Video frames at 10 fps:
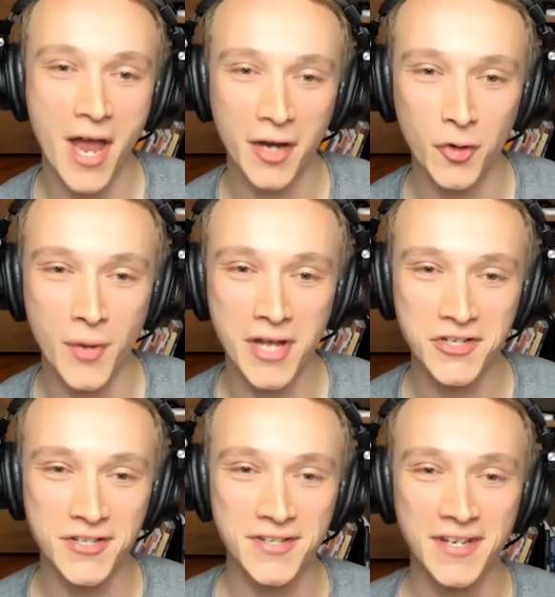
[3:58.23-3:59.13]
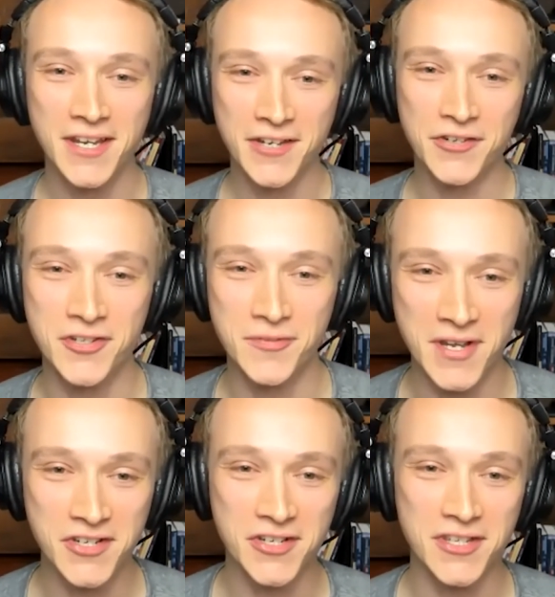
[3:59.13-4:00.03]
micro wedges. You just
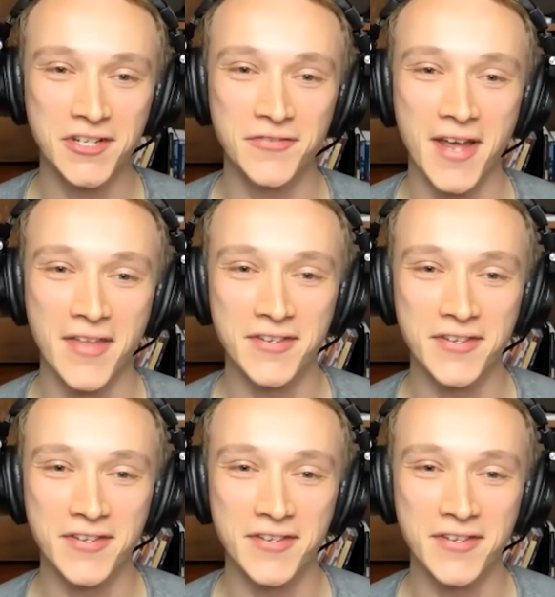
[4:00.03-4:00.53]
mentioned that you've